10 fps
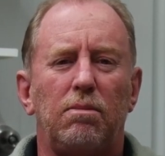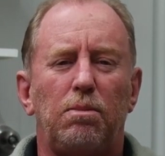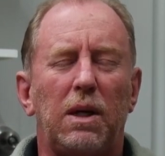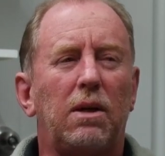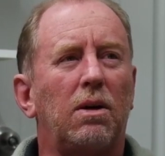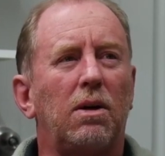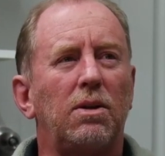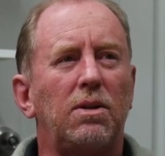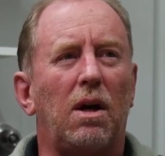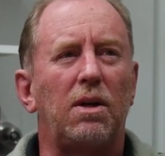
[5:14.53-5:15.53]

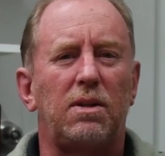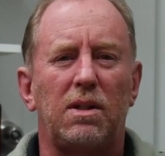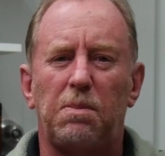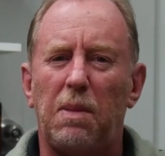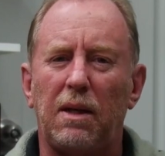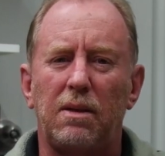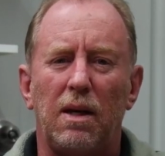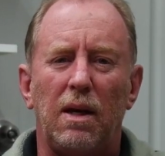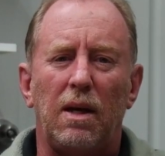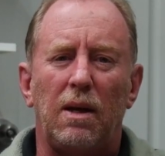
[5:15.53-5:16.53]
because I suspect
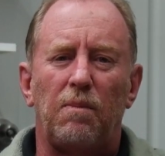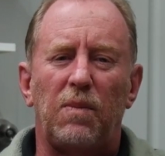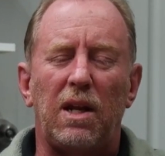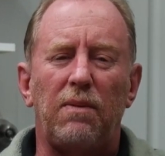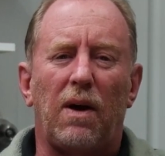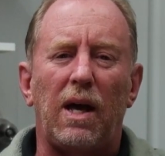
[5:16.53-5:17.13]
that if I